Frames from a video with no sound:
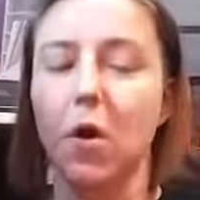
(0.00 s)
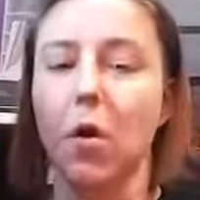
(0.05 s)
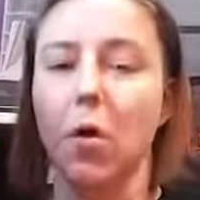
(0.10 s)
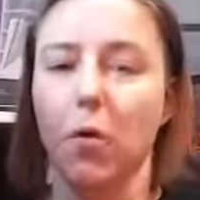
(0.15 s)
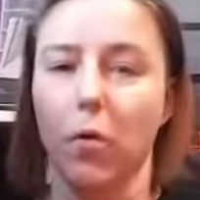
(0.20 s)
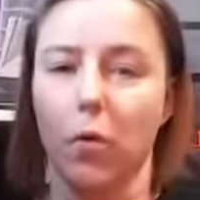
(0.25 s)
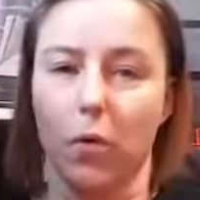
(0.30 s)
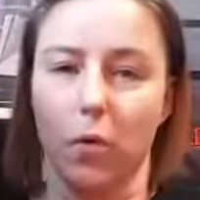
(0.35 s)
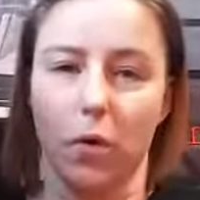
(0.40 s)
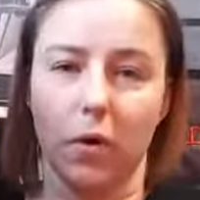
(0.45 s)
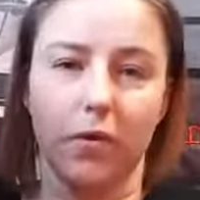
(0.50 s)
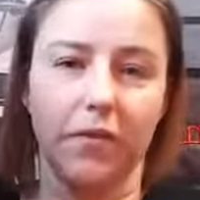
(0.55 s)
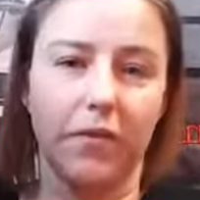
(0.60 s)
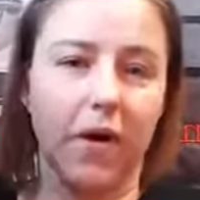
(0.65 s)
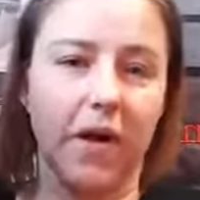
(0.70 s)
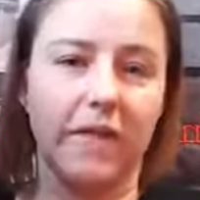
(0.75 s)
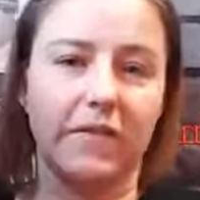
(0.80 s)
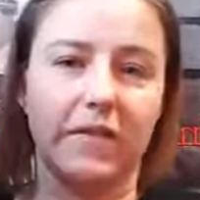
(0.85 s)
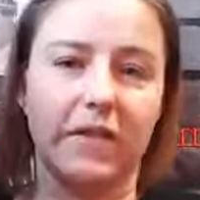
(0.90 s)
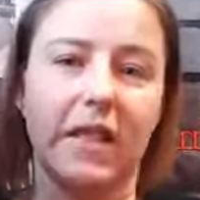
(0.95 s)
Or they'll
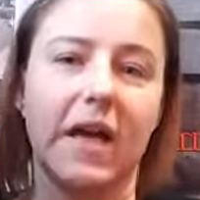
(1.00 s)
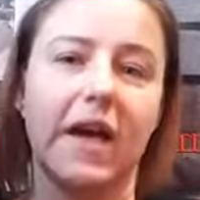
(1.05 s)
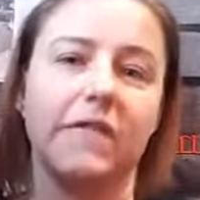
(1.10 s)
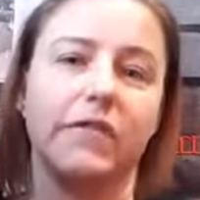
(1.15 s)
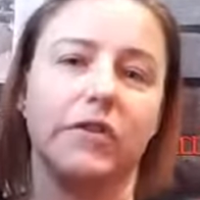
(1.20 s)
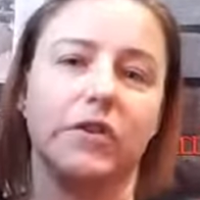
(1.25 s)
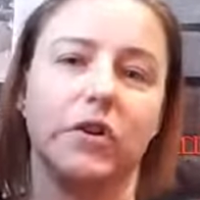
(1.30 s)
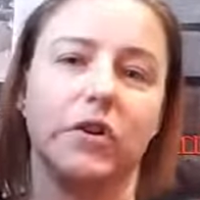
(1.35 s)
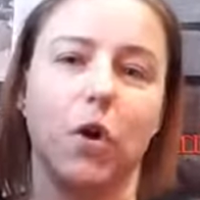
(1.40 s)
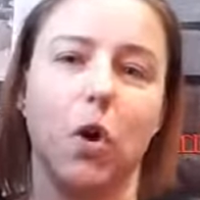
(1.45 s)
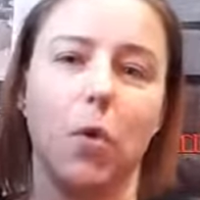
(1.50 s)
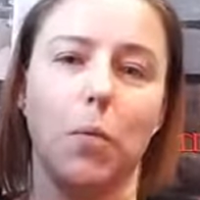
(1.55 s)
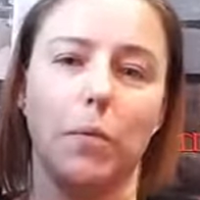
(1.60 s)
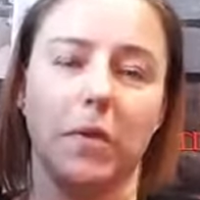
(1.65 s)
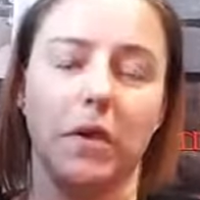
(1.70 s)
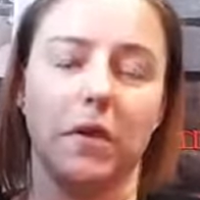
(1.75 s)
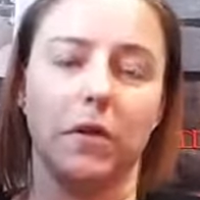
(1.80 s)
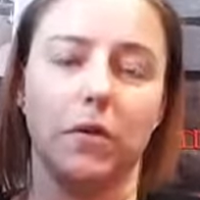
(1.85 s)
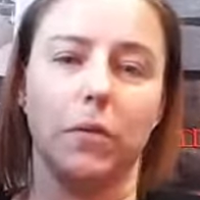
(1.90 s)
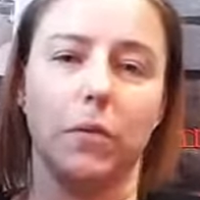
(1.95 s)
have a lavender
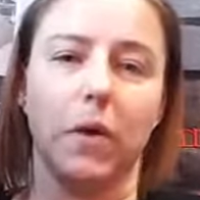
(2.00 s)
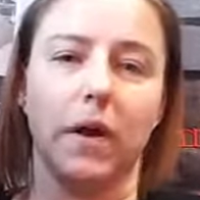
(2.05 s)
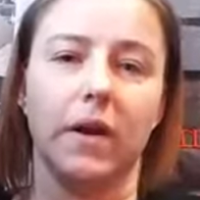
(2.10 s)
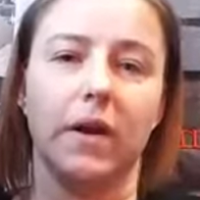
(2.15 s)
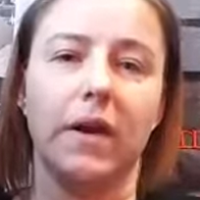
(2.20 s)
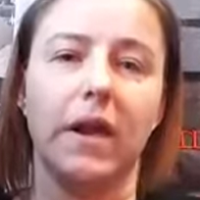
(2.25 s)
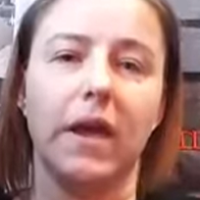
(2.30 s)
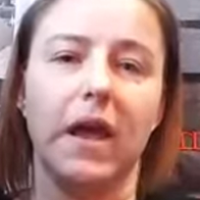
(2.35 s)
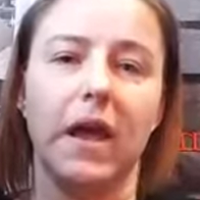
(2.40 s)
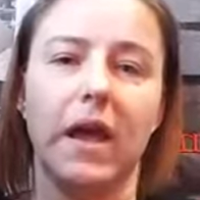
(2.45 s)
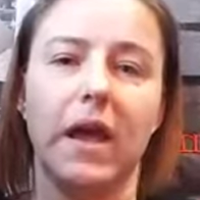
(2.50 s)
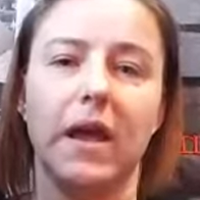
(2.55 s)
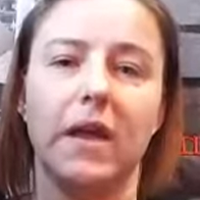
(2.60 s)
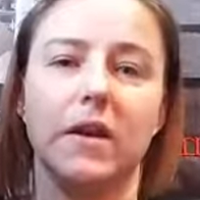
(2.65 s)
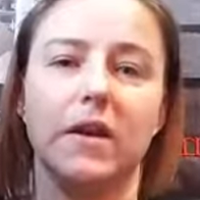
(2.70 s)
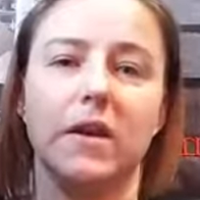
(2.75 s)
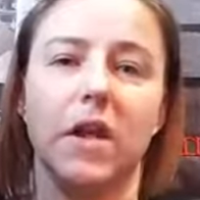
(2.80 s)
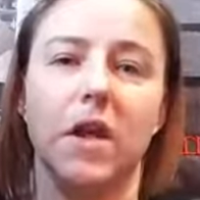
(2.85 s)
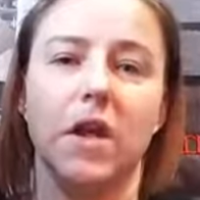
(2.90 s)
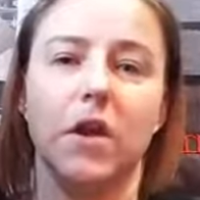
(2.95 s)
oatmeal one.
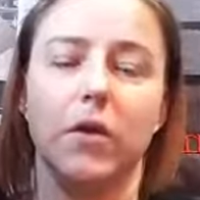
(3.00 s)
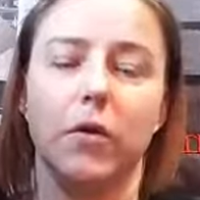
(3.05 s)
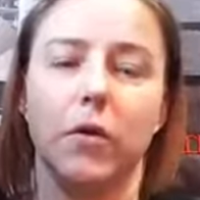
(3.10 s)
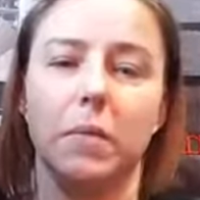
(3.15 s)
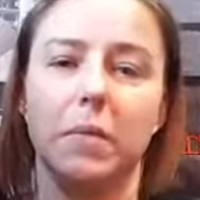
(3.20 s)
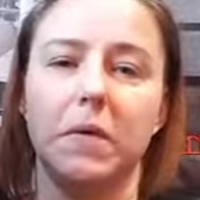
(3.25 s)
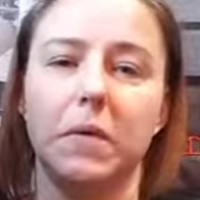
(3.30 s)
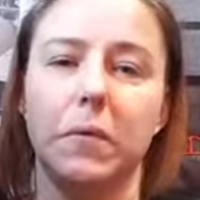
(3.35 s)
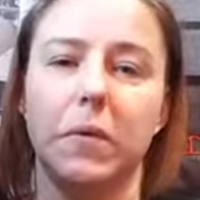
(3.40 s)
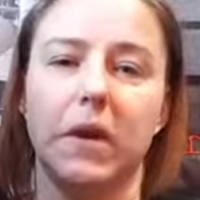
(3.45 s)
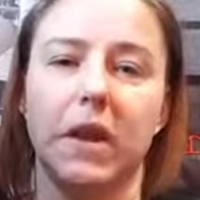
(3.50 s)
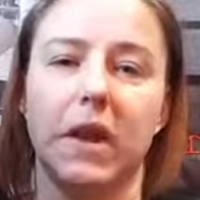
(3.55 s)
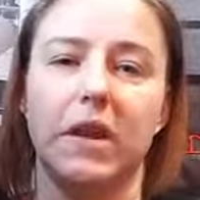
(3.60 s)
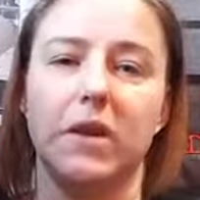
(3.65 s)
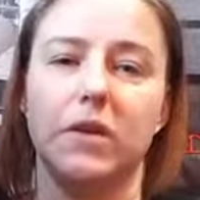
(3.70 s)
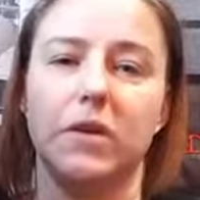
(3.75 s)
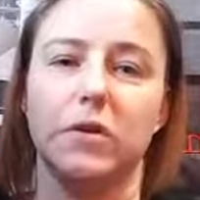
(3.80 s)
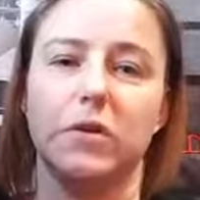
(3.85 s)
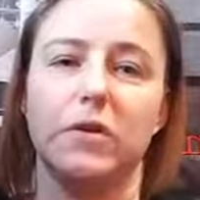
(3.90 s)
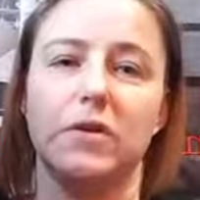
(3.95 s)
And normally what I
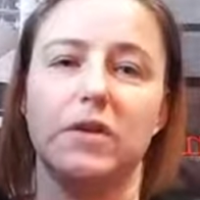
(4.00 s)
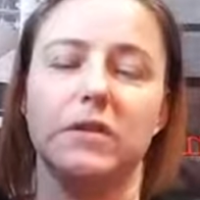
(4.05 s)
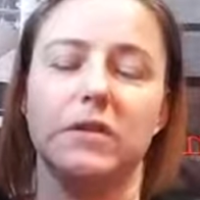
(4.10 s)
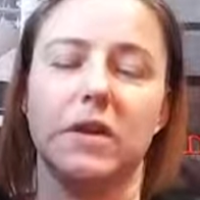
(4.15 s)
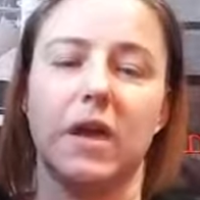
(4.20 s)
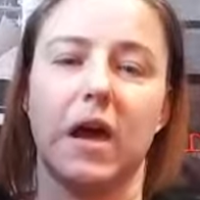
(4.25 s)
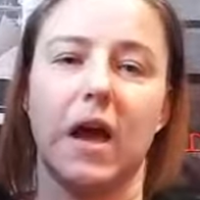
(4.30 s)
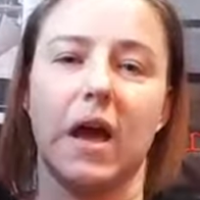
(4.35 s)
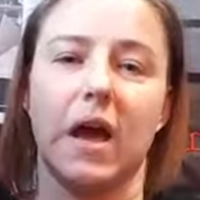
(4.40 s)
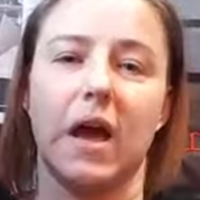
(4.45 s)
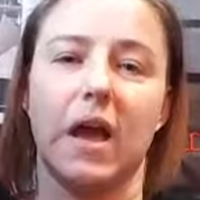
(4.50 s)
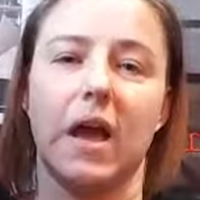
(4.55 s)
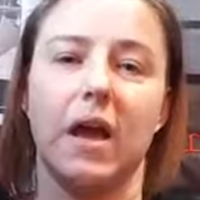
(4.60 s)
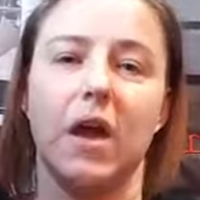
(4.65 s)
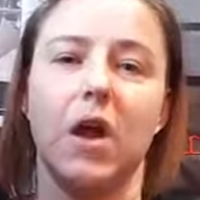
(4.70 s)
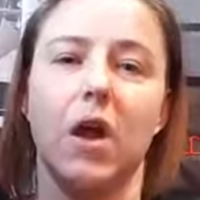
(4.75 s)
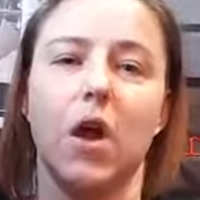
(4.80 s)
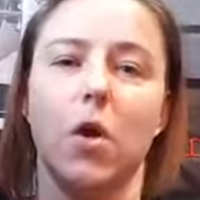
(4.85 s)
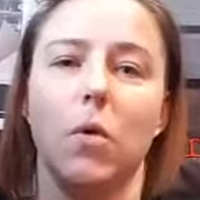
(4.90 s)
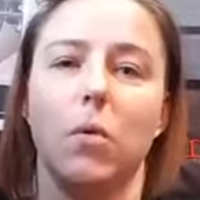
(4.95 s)
do is
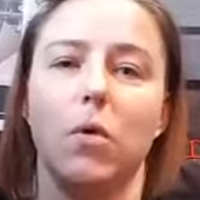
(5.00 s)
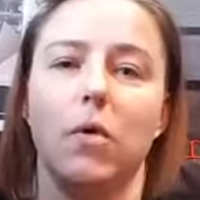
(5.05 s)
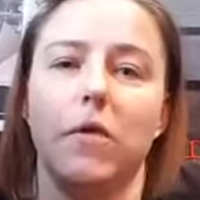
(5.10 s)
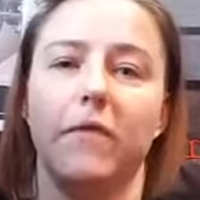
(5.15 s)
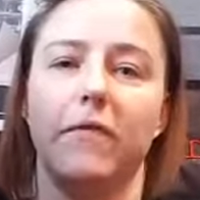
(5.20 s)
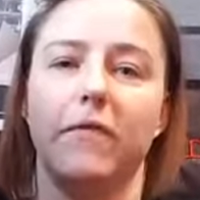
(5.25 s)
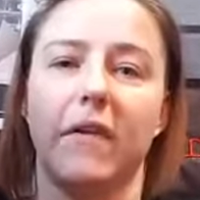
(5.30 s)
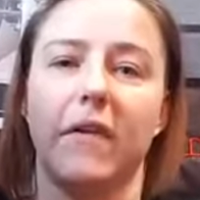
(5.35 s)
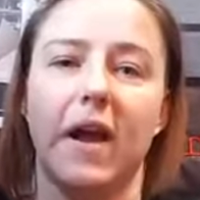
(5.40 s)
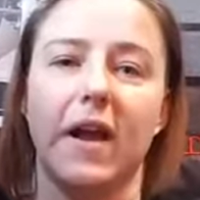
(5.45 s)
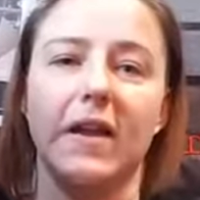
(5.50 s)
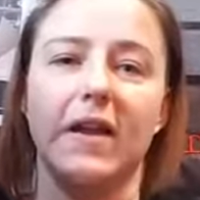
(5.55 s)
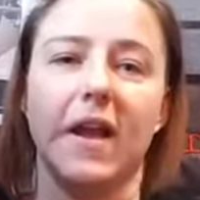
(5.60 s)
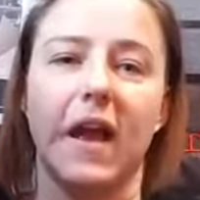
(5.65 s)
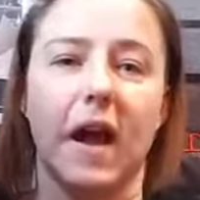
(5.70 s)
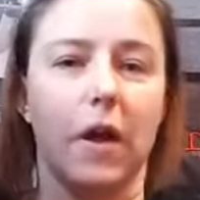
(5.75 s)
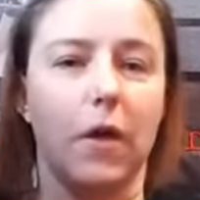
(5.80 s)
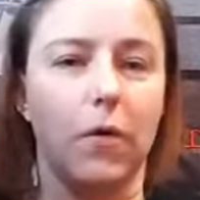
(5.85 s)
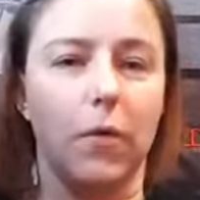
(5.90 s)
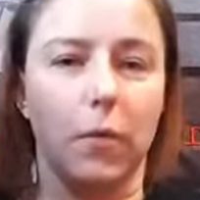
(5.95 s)
I will find
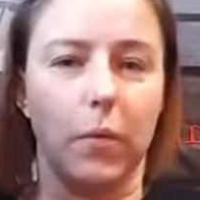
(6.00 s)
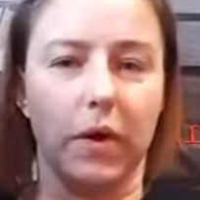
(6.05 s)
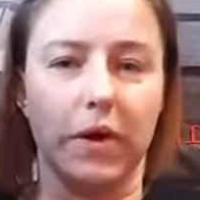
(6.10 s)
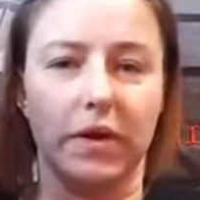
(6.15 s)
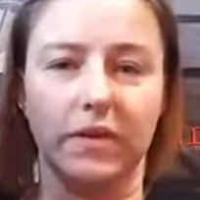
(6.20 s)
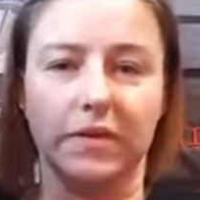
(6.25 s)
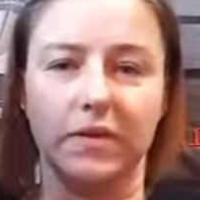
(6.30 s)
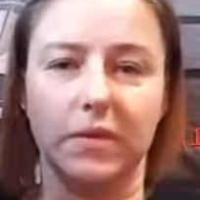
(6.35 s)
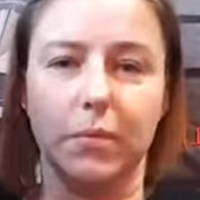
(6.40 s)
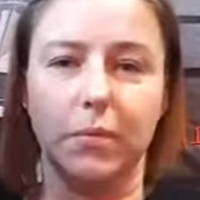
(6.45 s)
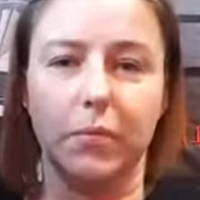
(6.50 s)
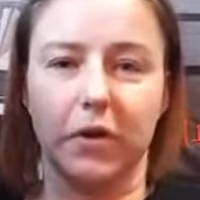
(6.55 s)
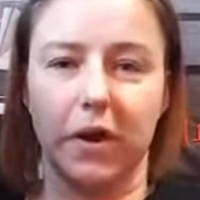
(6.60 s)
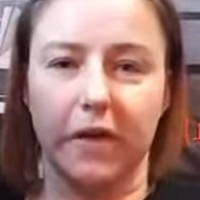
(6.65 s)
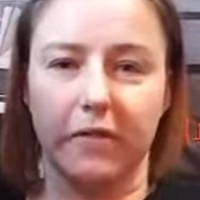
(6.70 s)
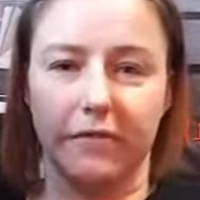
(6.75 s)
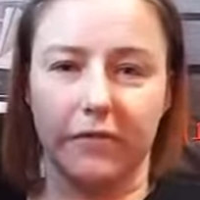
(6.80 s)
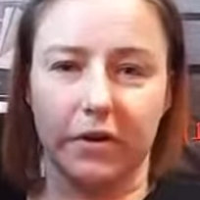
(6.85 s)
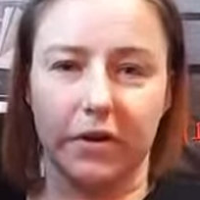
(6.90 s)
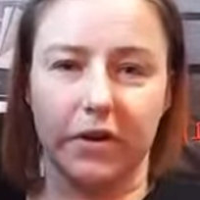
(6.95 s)
out what is a
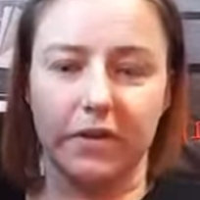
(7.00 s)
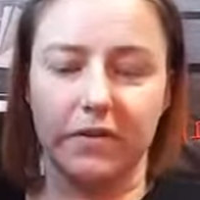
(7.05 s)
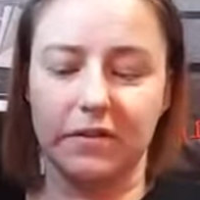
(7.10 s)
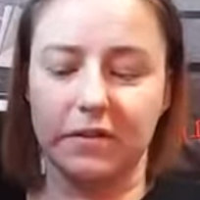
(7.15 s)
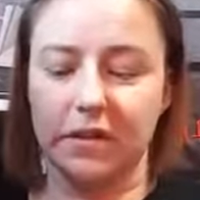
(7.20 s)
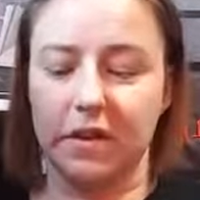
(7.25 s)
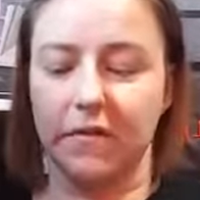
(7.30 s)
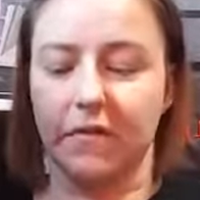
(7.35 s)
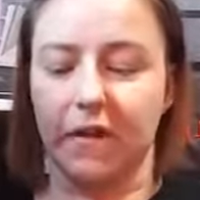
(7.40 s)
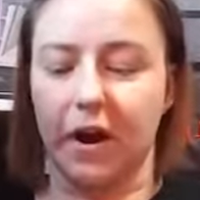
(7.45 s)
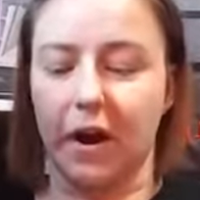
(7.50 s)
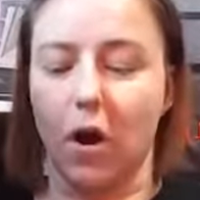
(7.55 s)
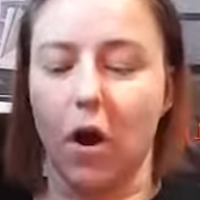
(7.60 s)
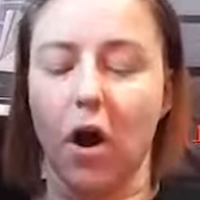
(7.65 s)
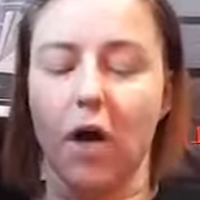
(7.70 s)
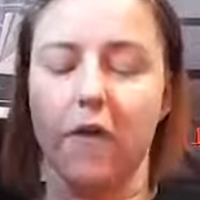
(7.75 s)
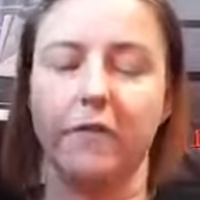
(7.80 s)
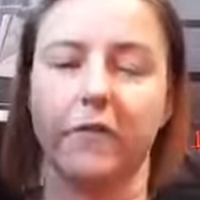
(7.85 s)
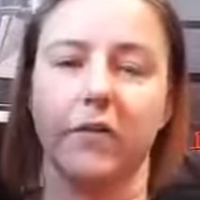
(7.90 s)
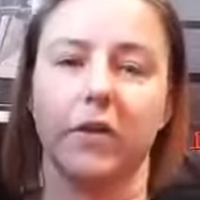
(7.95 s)
preference if I
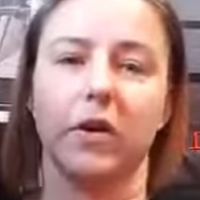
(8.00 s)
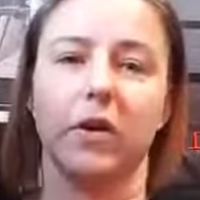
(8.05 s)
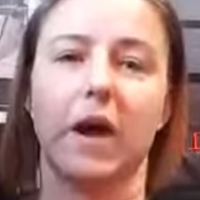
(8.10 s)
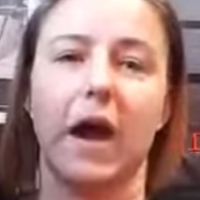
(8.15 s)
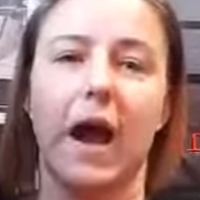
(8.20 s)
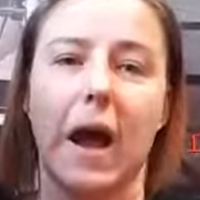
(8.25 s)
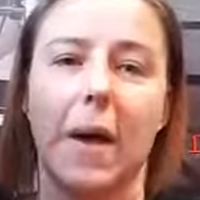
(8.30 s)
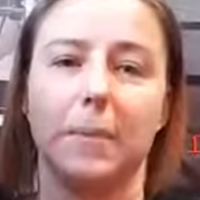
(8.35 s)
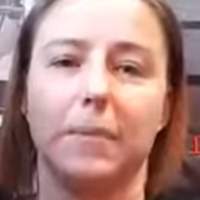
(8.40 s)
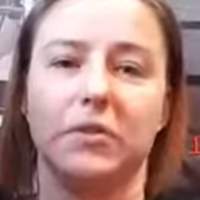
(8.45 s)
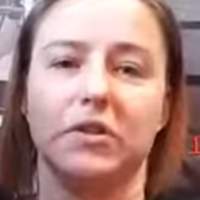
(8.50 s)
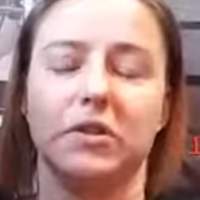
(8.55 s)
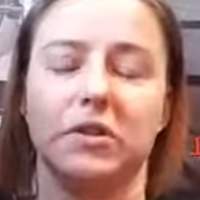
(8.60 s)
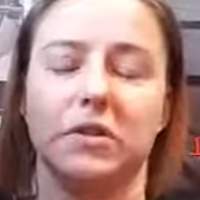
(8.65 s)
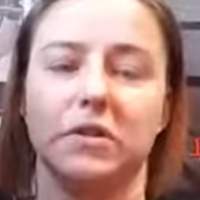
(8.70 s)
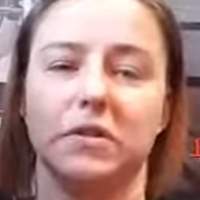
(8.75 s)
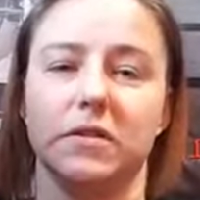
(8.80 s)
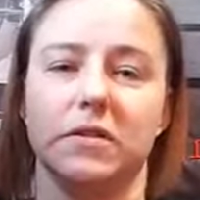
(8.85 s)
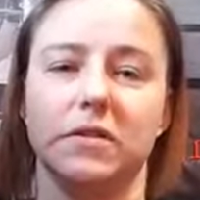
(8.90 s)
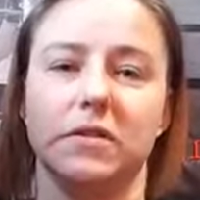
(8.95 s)
offer
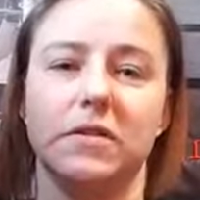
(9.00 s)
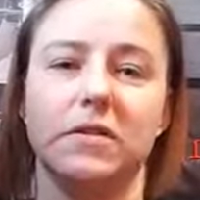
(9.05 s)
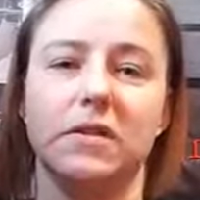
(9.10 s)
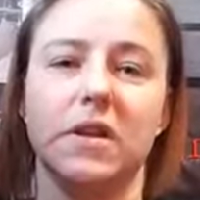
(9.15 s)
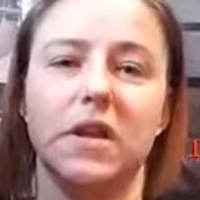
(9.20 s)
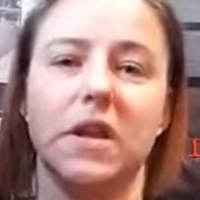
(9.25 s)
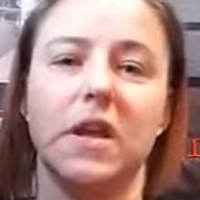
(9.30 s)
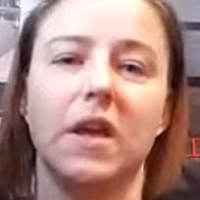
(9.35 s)
options